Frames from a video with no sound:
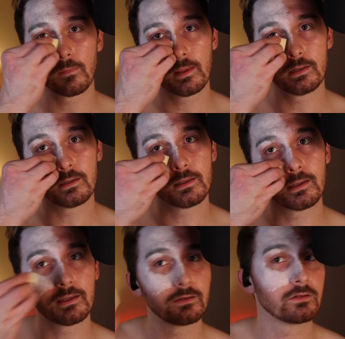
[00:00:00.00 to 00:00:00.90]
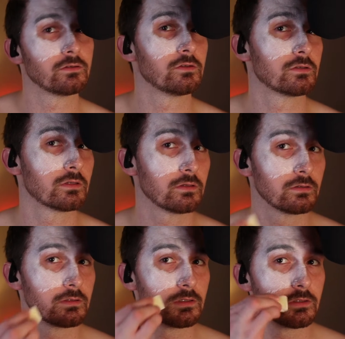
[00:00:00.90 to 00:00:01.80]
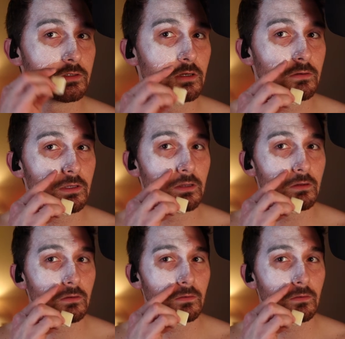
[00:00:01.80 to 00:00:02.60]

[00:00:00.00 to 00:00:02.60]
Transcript: And it just goes to show you.